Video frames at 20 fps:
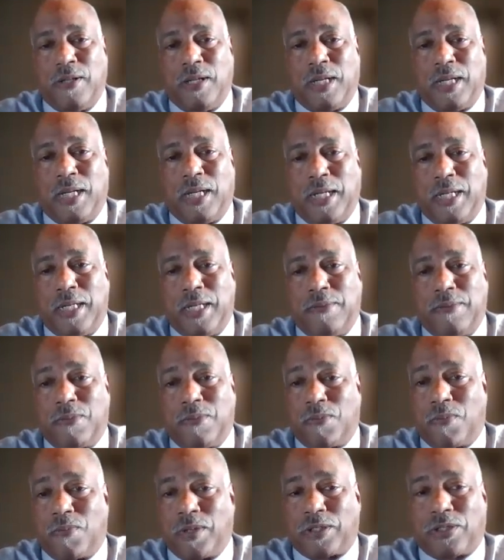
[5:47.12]
And
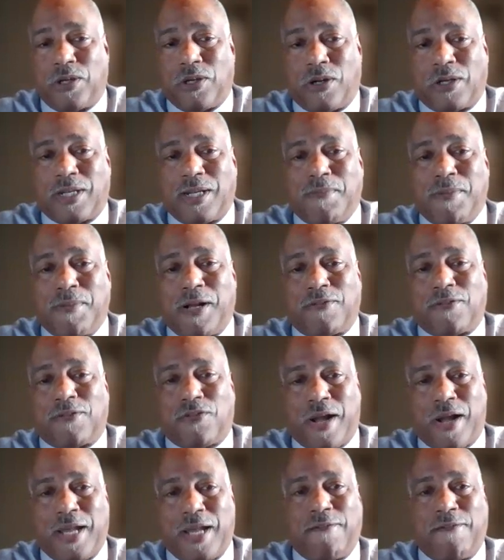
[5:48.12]
we're talking about
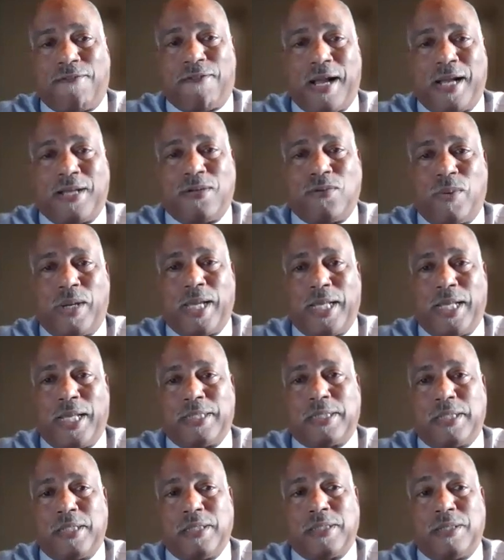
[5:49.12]
trying to find
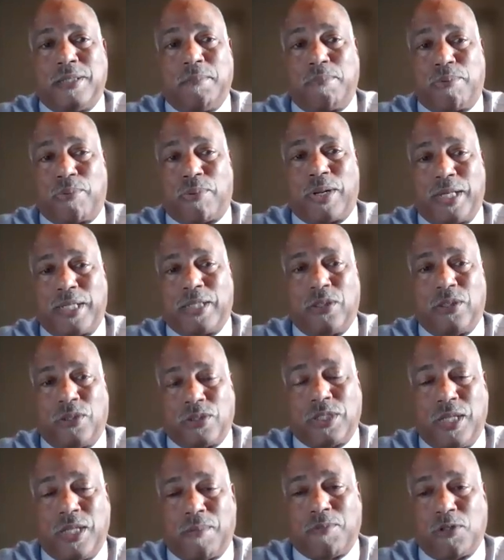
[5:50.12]
ways to bring
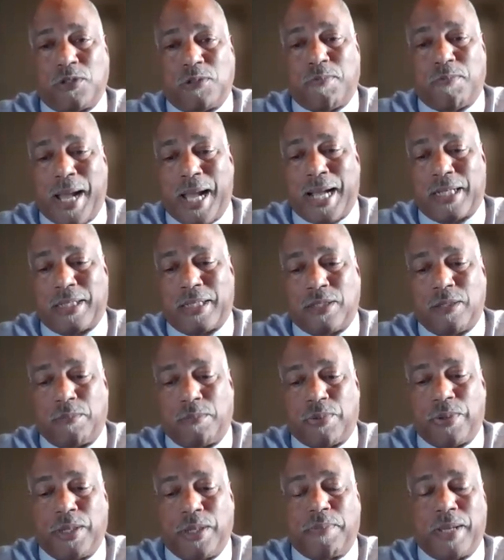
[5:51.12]
those numbers back to
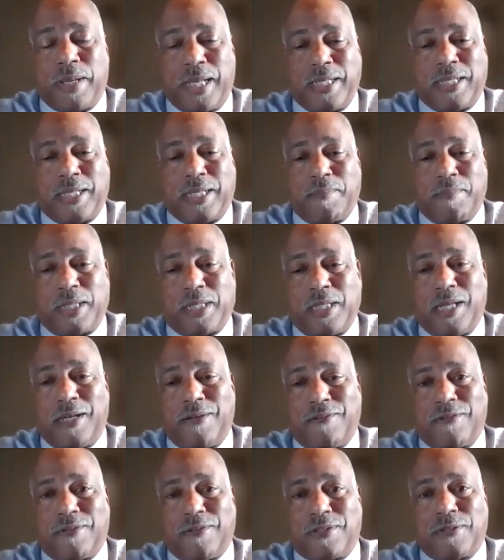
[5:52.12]
pre-pandemic
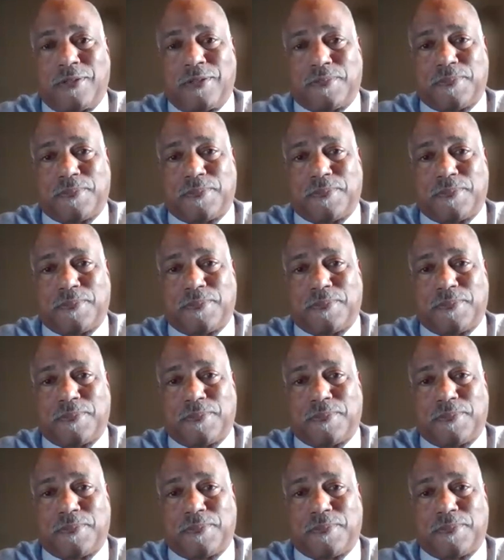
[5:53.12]
levels.